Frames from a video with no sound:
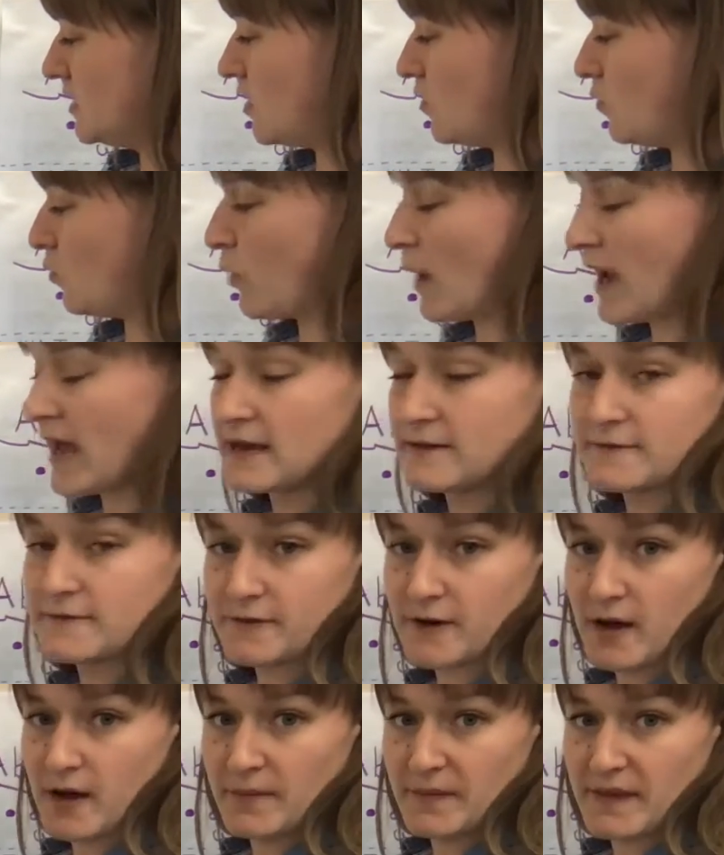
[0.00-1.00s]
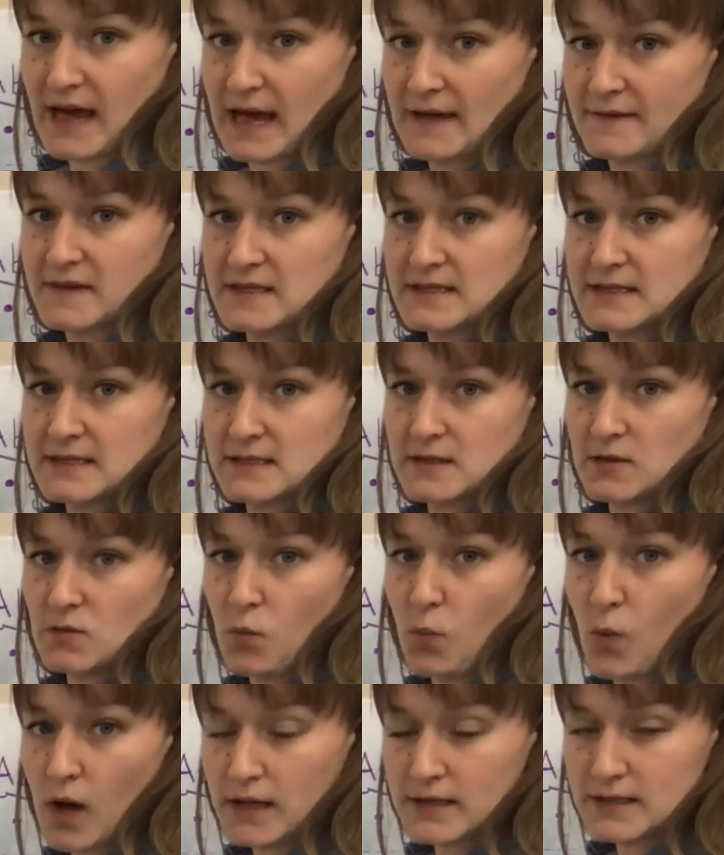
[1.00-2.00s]
away from that. This is the
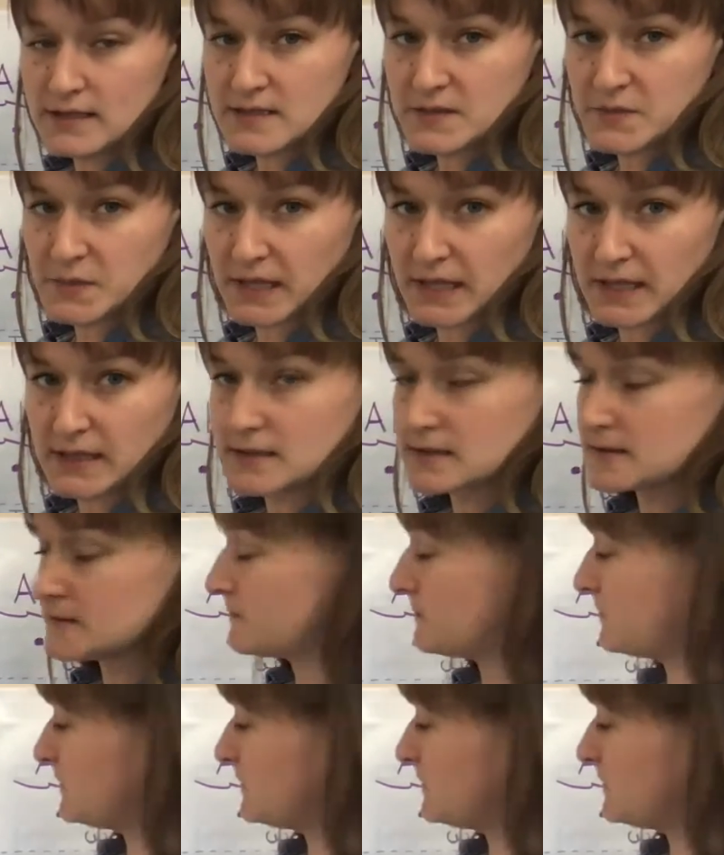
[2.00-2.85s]
ones place.